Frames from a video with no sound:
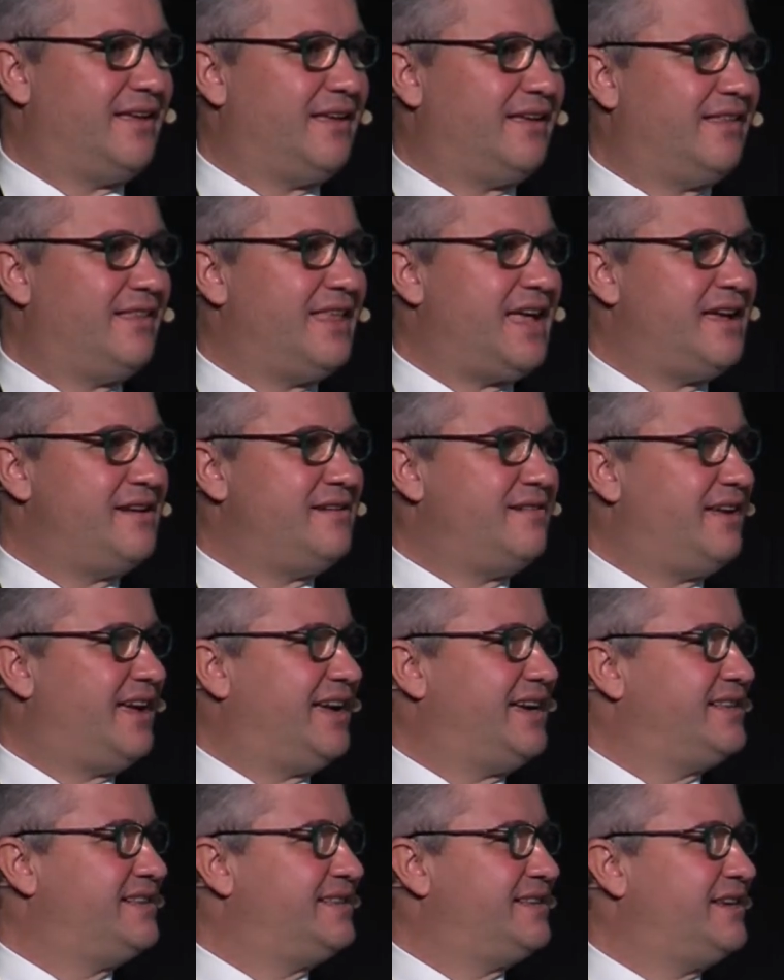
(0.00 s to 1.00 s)
Dan,
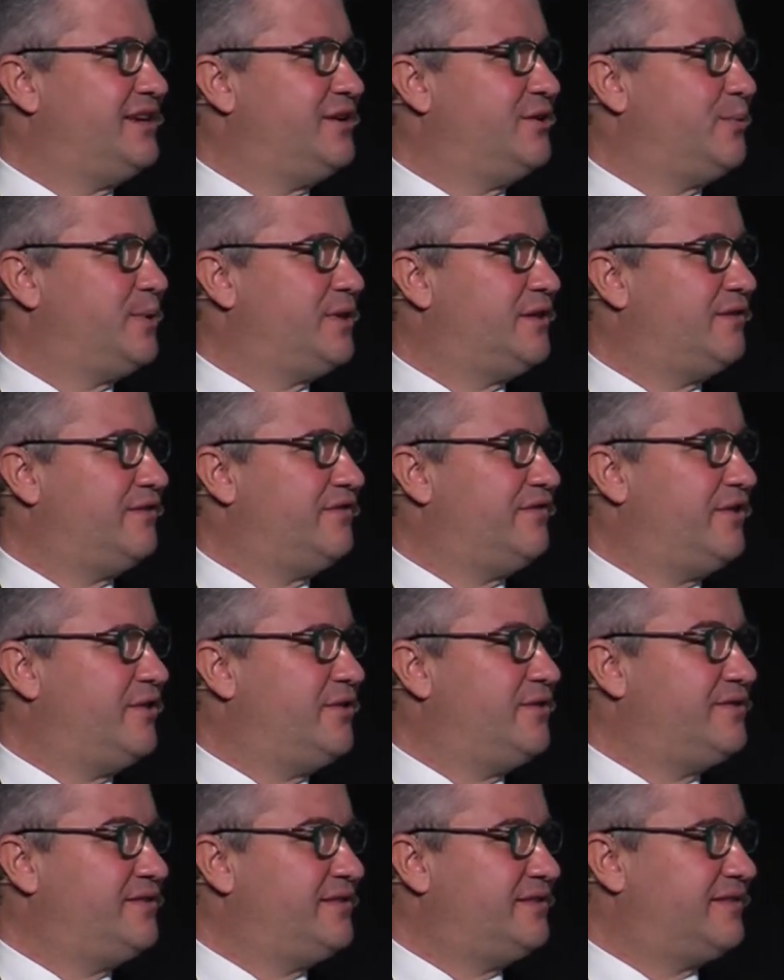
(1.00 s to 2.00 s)
I see you with your
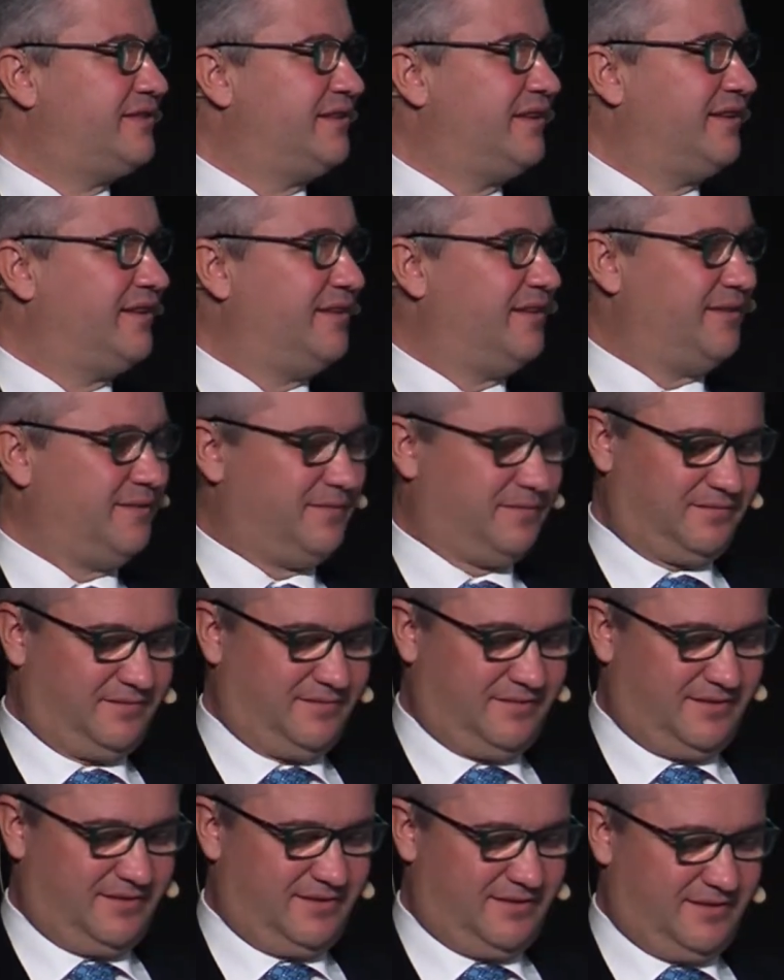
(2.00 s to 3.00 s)
phones.
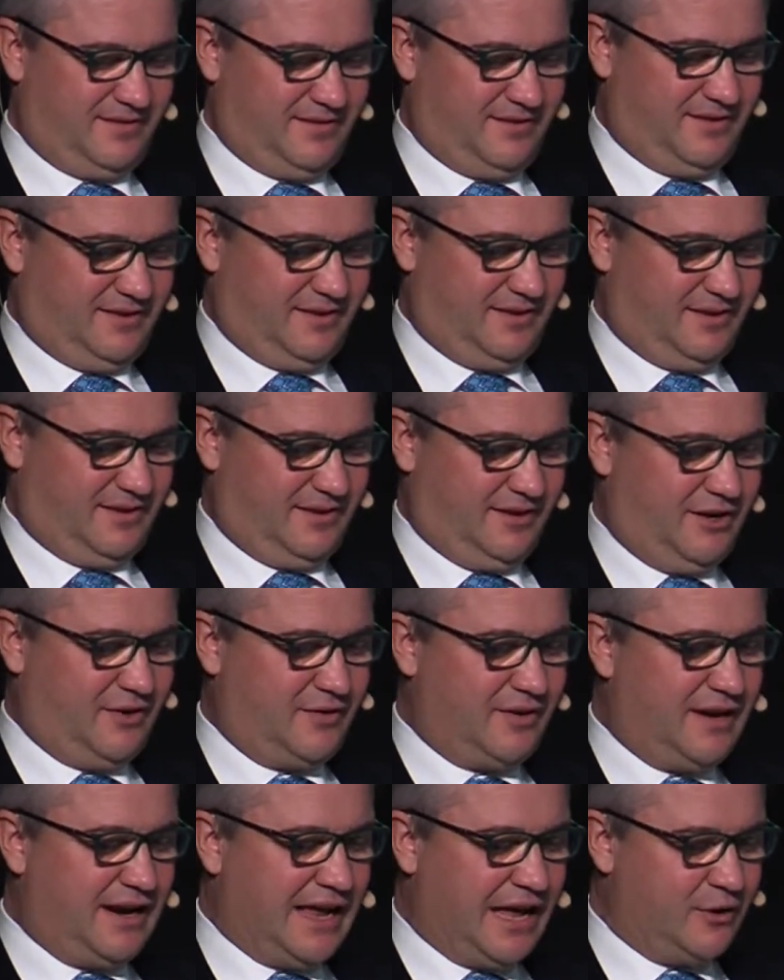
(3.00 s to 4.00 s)
You're
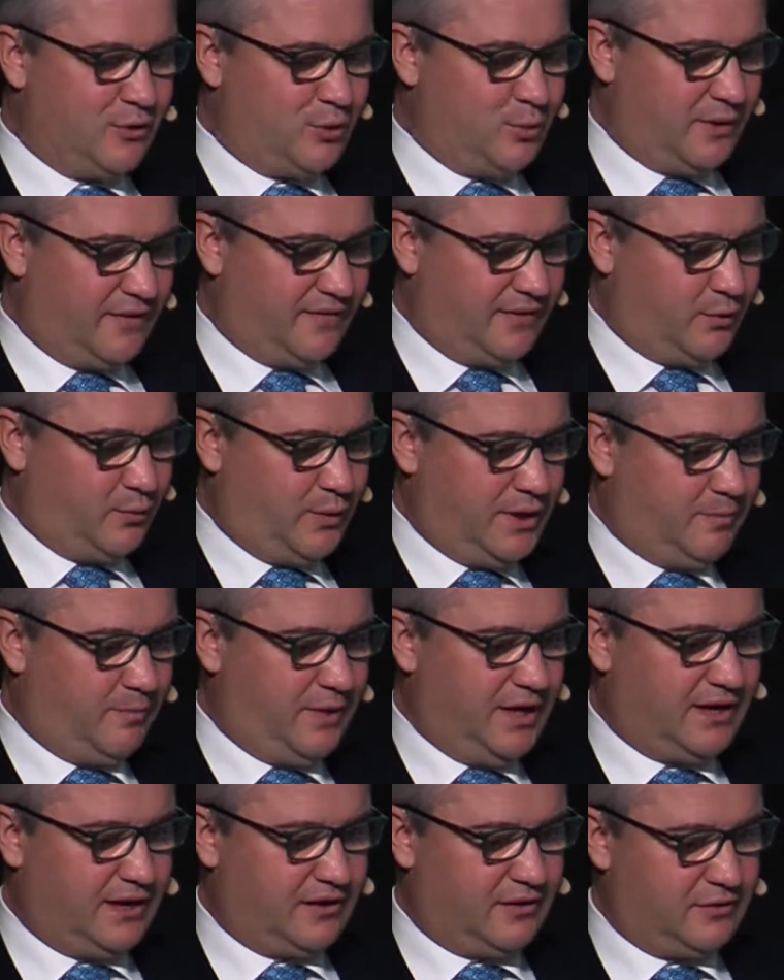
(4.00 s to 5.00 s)
allowed to have a quick
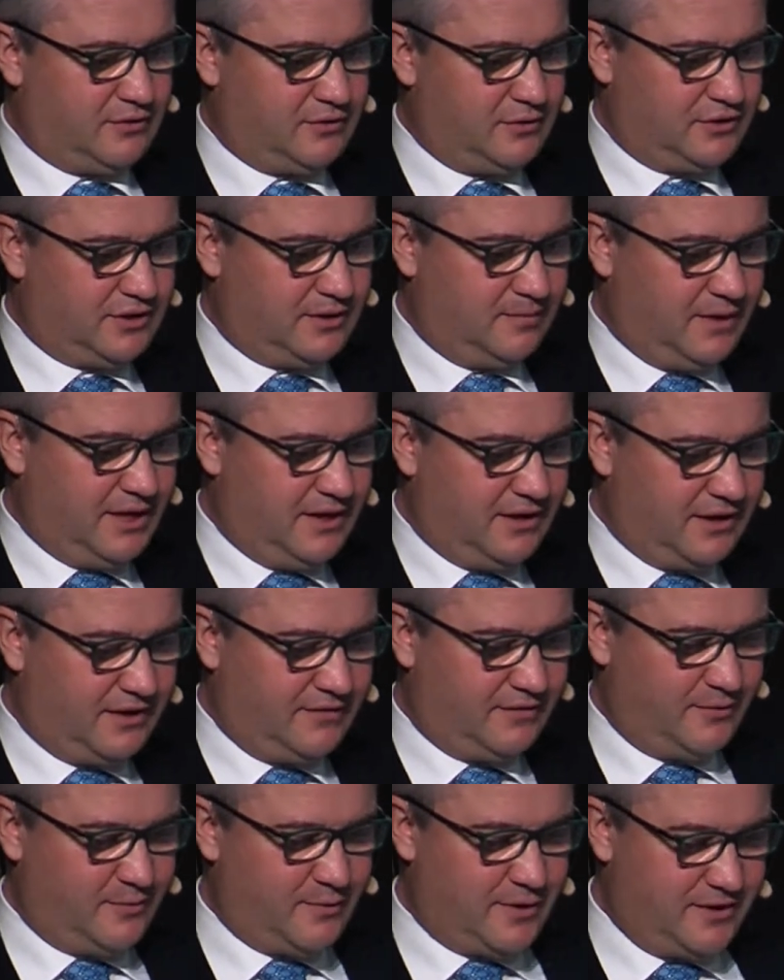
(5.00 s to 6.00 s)
peek at your social media
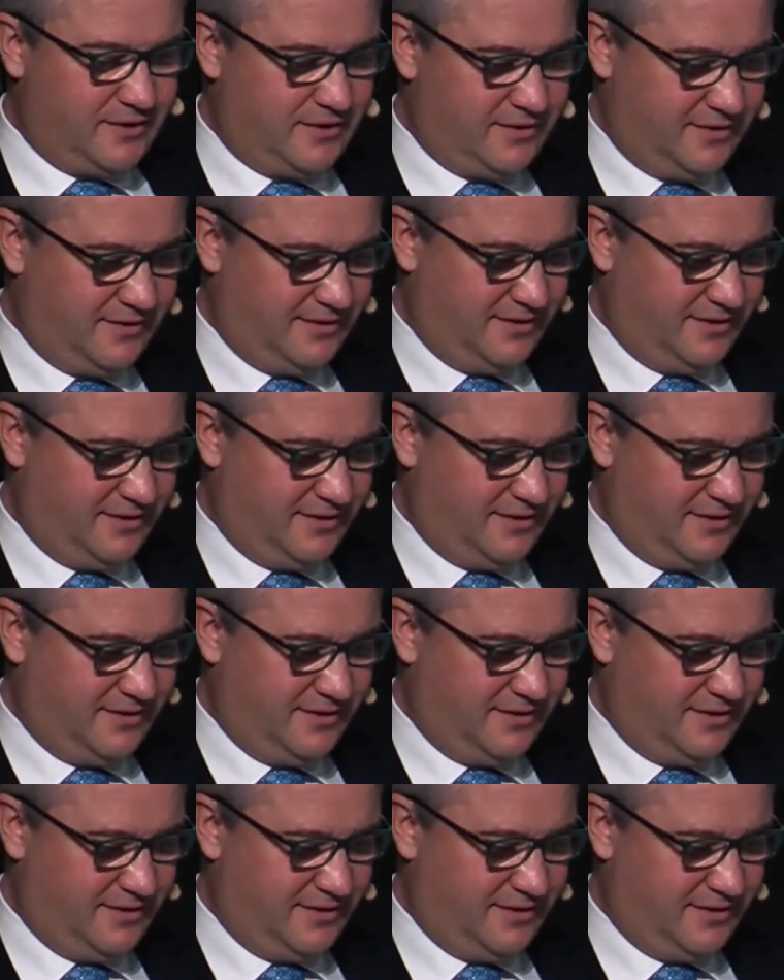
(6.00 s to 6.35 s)
if you want.